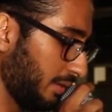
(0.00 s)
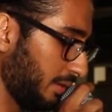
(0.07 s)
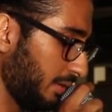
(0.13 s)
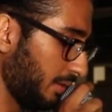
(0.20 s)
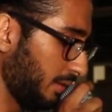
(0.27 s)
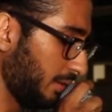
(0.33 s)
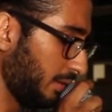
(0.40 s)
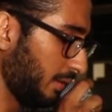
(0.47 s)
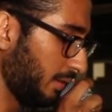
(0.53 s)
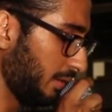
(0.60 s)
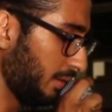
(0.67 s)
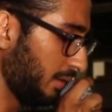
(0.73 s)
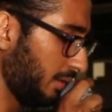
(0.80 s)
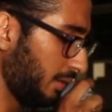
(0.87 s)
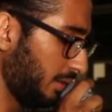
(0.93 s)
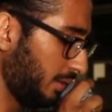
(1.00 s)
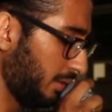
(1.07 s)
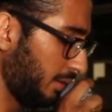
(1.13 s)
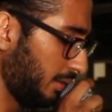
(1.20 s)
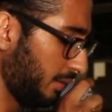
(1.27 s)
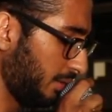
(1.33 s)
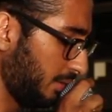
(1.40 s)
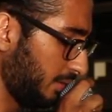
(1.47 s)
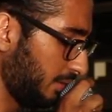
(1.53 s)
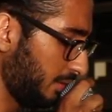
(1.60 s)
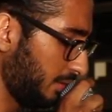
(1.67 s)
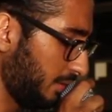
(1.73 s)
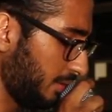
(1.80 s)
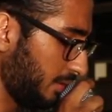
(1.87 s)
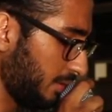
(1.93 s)

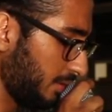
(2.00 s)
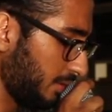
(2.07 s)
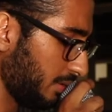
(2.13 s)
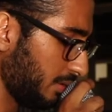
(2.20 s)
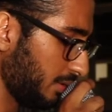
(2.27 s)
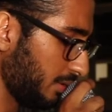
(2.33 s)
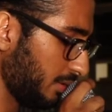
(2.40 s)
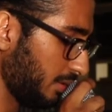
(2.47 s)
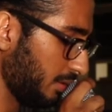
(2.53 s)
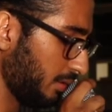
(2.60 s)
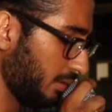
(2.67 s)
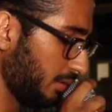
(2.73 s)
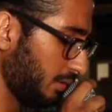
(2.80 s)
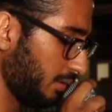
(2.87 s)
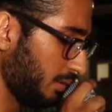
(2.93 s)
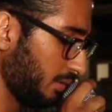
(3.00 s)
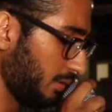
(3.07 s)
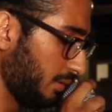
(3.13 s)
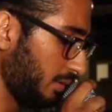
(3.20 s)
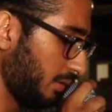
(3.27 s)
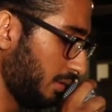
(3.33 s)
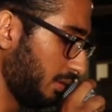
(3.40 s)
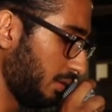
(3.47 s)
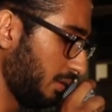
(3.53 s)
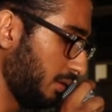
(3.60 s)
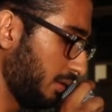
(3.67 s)
(silence)